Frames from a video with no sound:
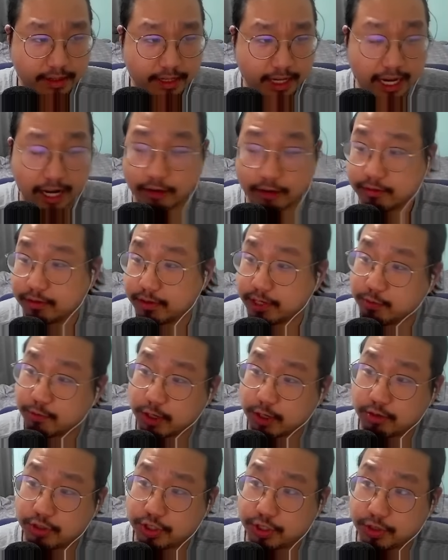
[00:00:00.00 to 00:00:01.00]
Arrow
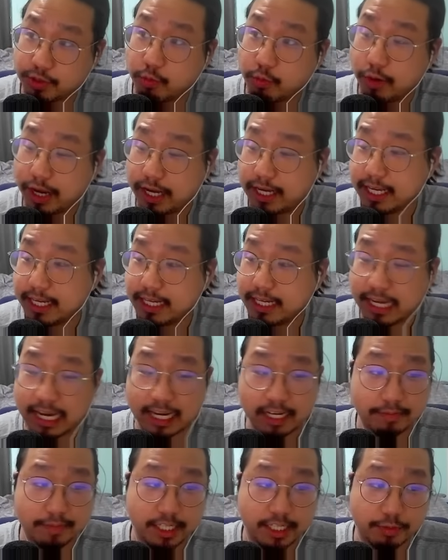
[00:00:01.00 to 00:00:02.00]
Erosion when hitting
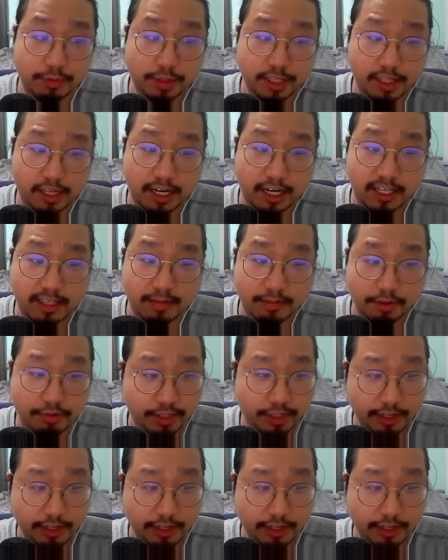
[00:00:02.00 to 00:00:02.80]
enemies with a lot of the moves in her